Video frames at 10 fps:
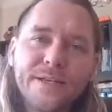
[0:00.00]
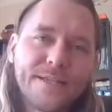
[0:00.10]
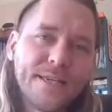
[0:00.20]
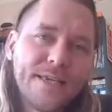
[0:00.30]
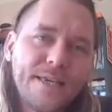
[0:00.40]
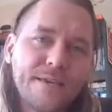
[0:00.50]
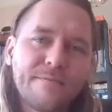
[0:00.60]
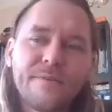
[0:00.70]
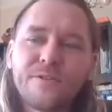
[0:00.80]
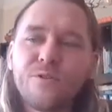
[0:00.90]
a
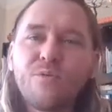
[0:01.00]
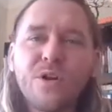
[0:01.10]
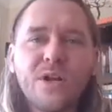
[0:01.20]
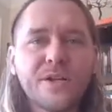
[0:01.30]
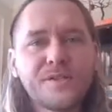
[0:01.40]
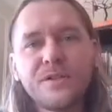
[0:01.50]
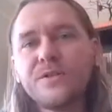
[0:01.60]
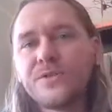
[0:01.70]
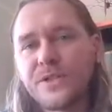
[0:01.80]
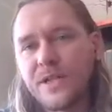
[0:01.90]
team to work on a
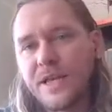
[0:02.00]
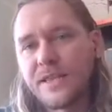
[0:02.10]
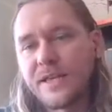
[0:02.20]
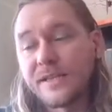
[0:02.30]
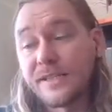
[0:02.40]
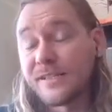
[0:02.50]
solution like this.